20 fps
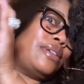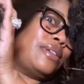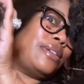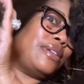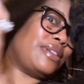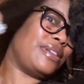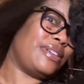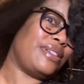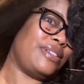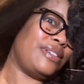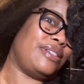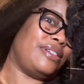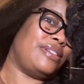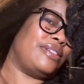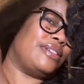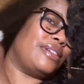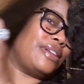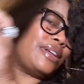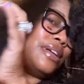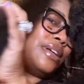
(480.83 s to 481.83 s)
I
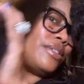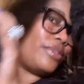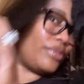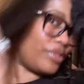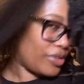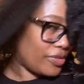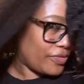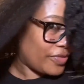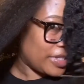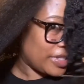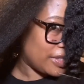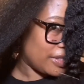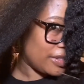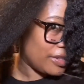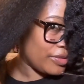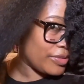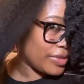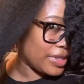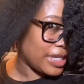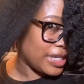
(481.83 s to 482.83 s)
don't know if this
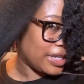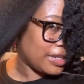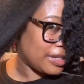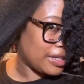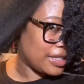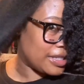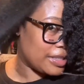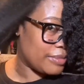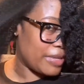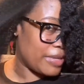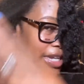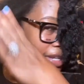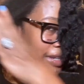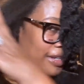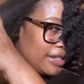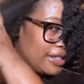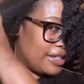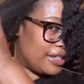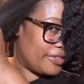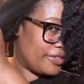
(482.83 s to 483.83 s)
little thing is
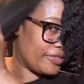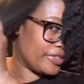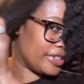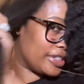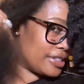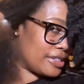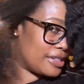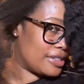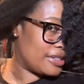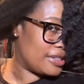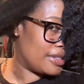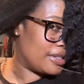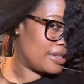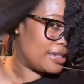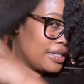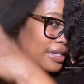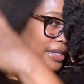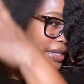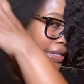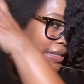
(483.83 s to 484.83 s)
making a difference.
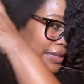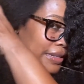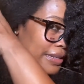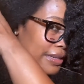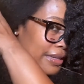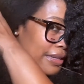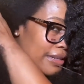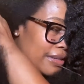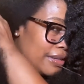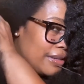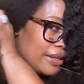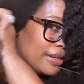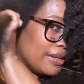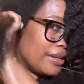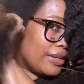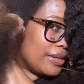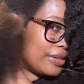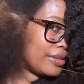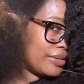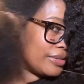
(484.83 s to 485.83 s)

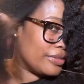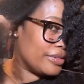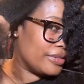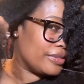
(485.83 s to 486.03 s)
Oh.